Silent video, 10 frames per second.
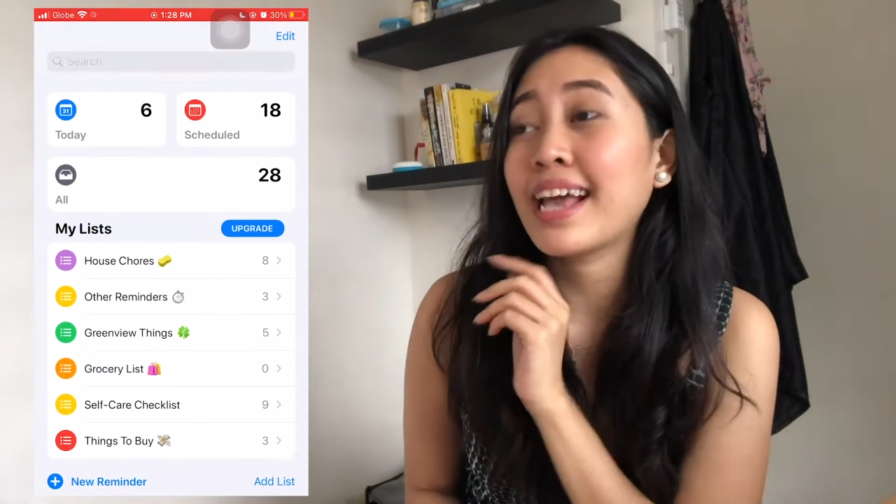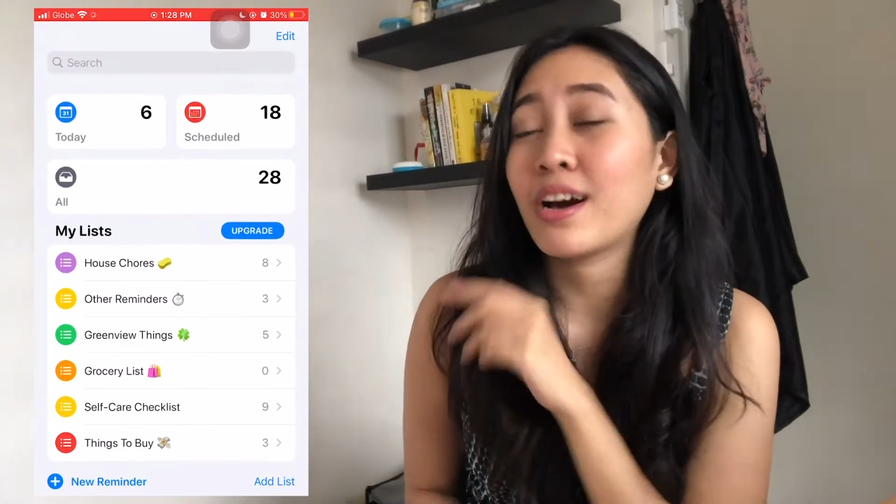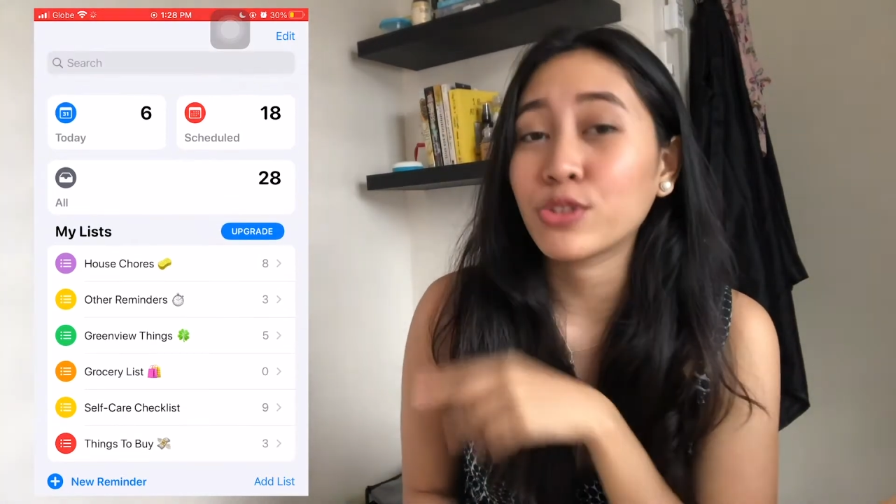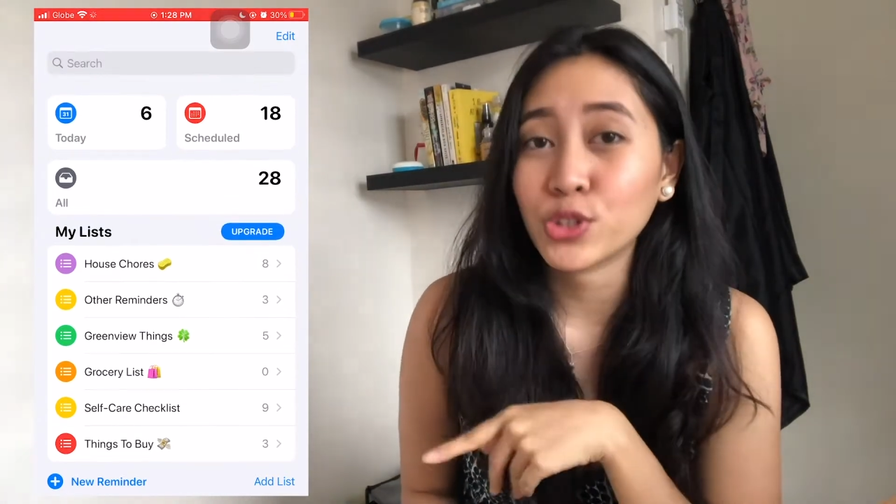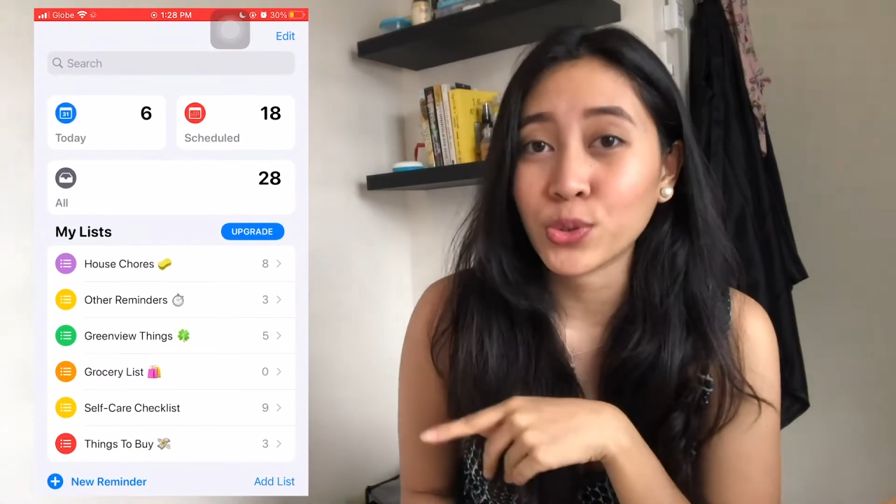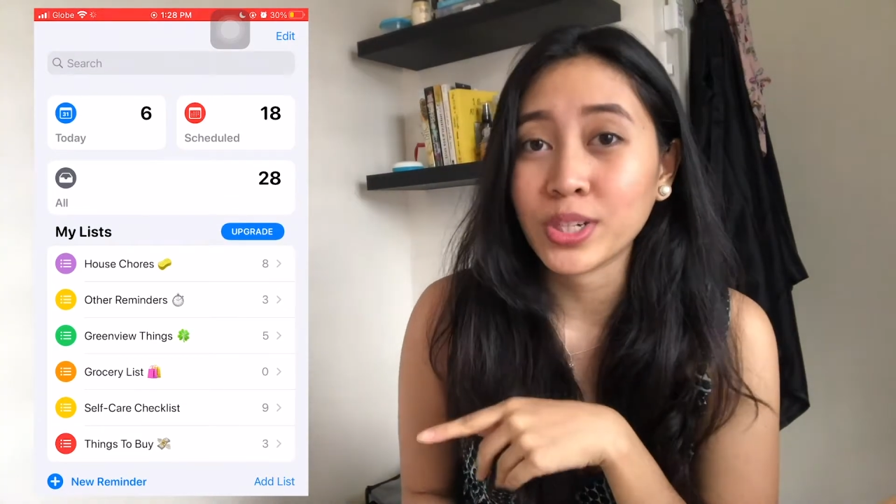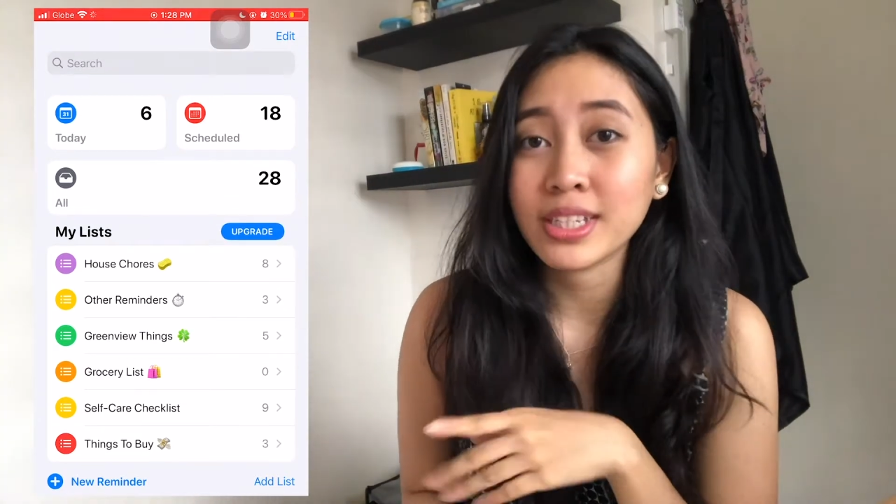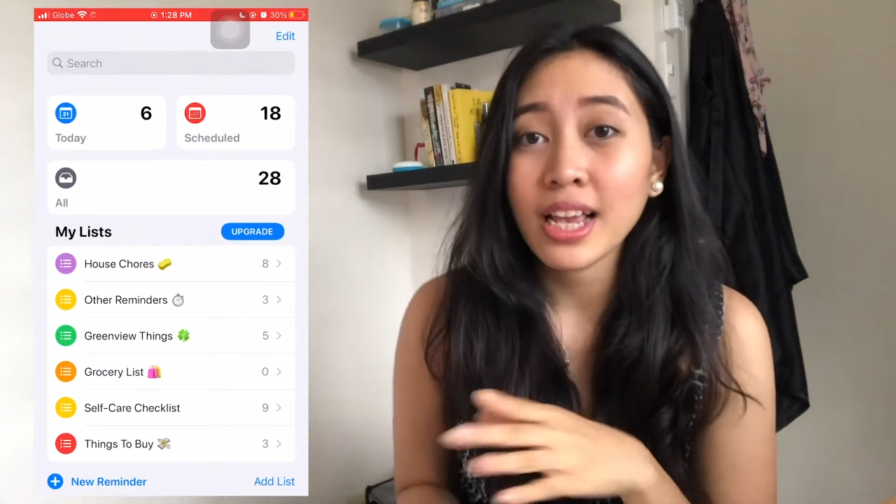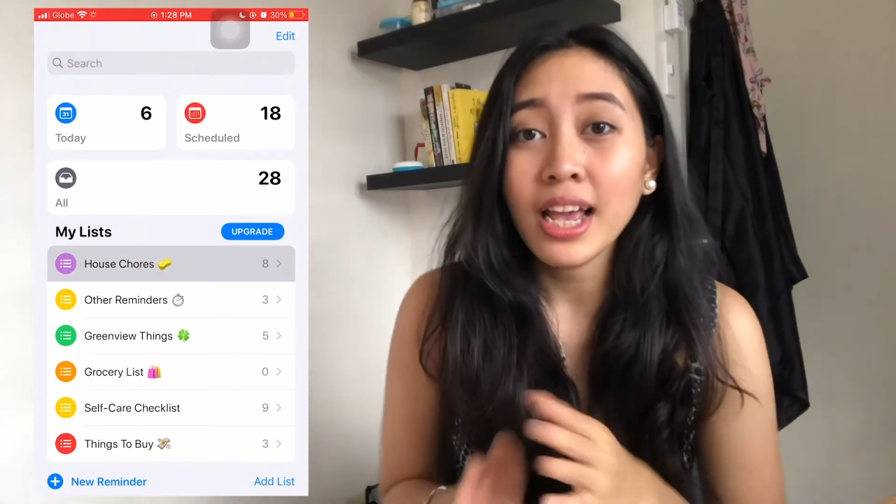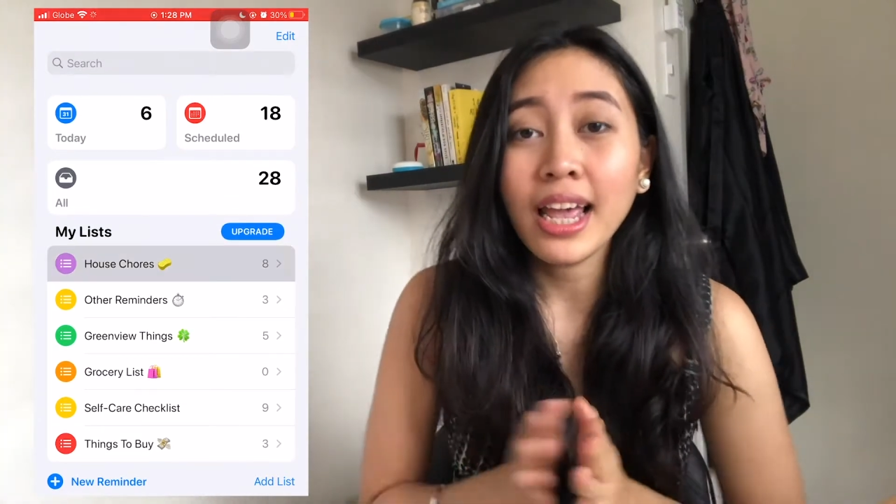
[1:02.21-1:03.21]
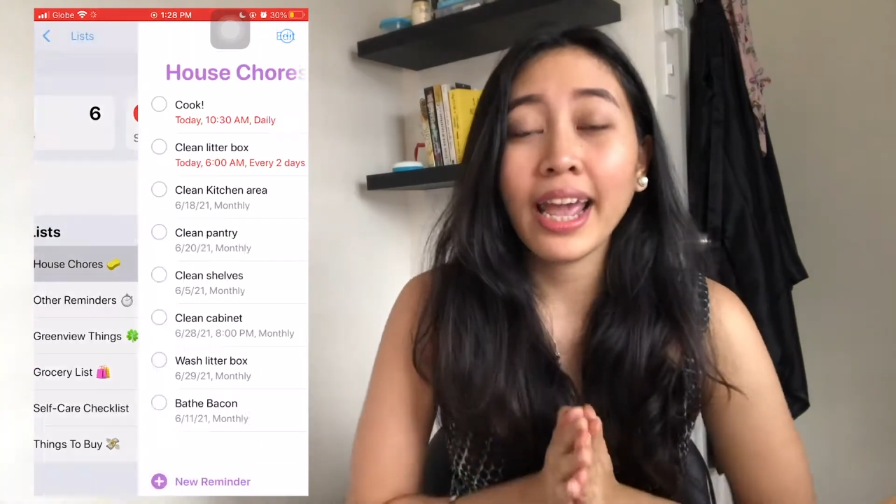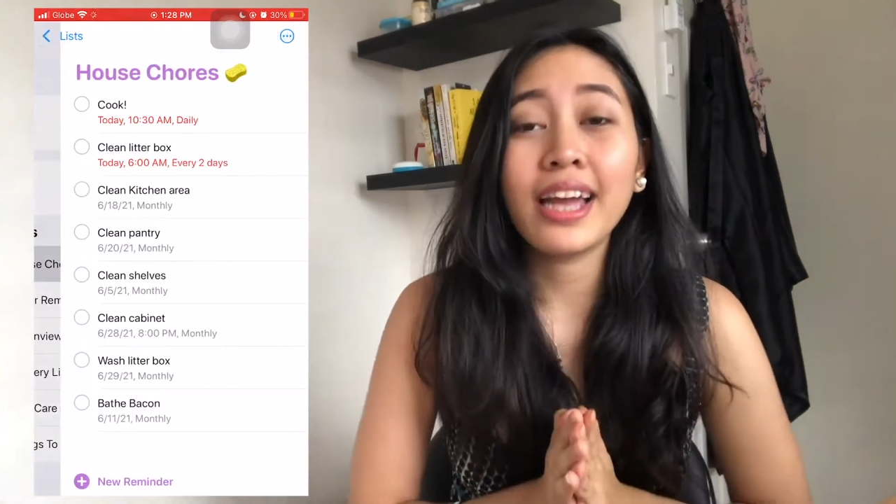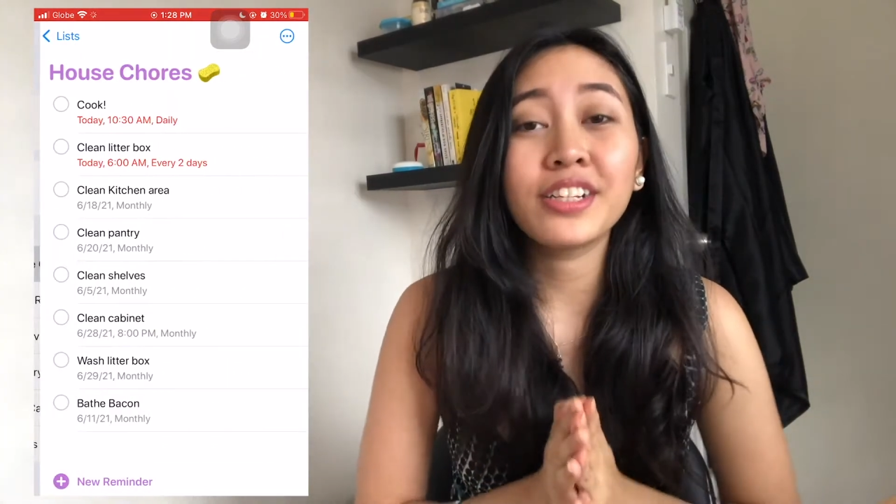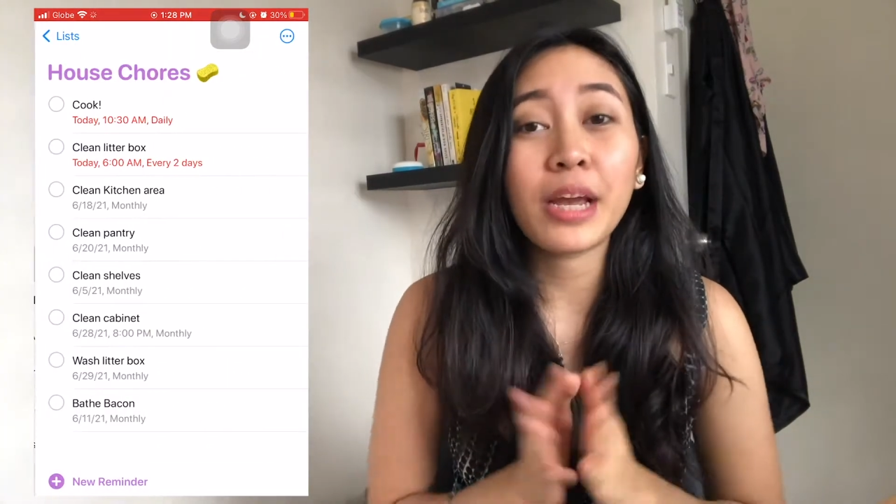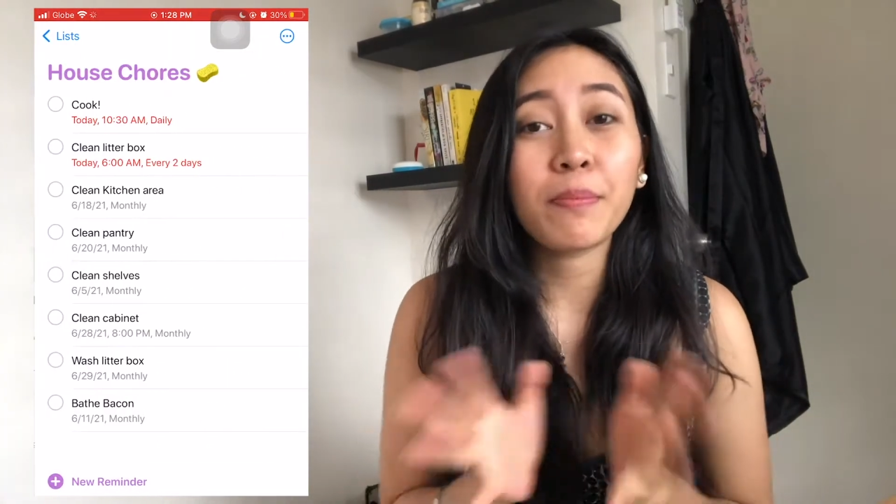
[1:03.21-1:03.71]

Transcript: house chores. And I